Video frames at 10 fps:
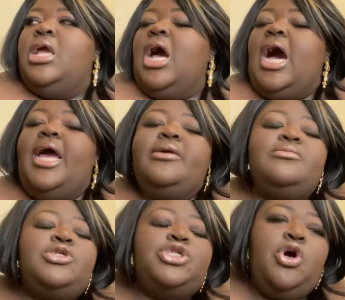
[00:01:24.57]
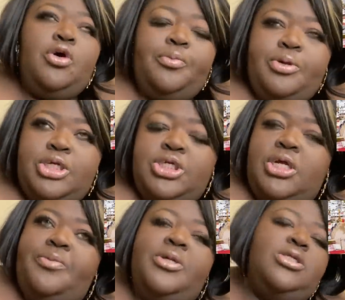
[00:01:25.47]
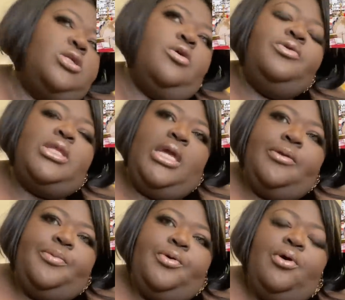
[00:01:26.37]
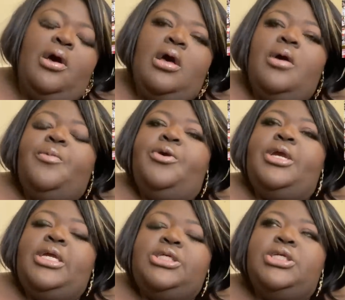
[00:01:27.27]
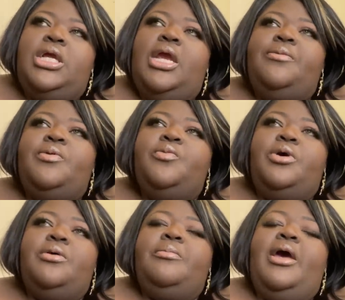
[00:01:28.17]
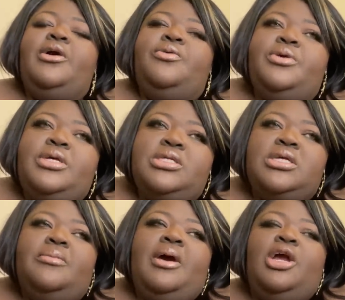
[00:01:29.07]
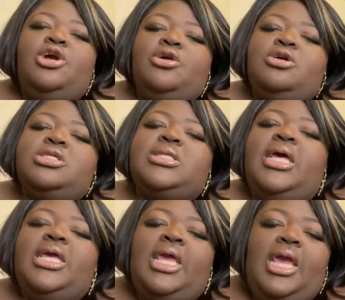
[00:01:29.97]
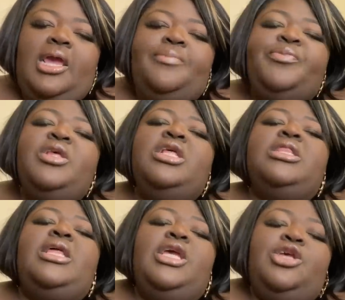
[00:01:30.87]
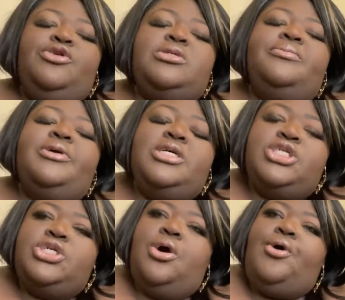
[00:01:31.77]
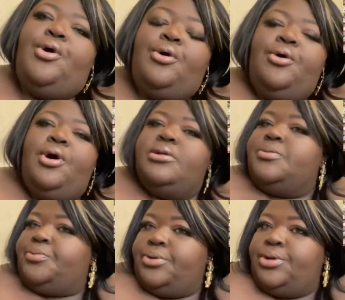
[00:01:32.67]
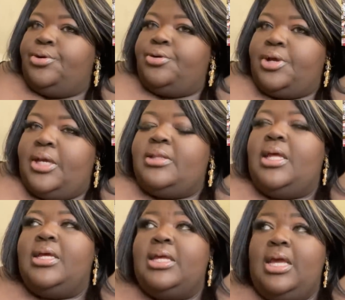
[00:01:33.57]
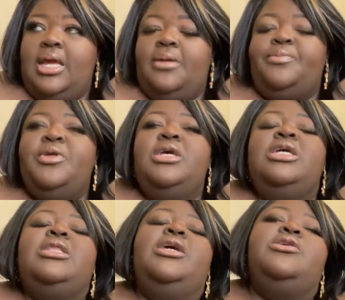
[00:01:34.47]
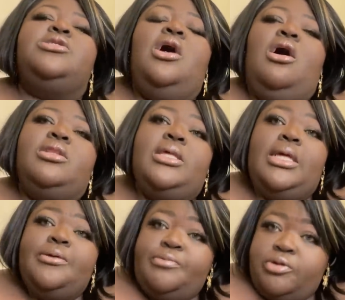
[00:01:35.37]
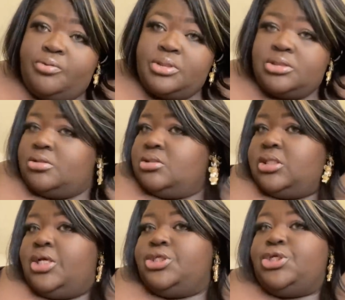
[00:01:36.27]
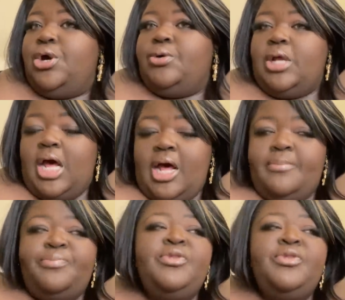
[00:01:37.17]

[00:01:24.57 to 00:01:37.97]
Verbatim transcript: I am so appreciative and so thankful for each and every one of my queens and my girls that came. Thank you so much to all of the Pretty Girl Gang that came. Thank you to all the influencers that showed up.